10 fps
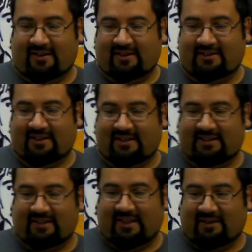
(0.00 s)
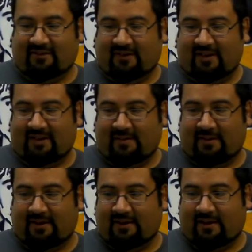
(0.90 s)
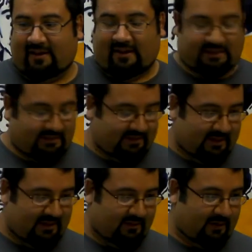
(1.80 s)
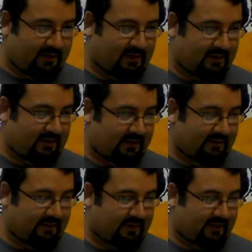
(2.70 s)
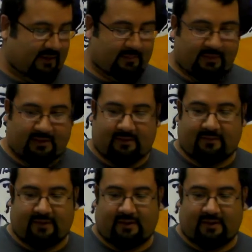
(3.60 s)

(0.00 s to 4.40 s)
it's a lot of fun. I just started working on these a couple of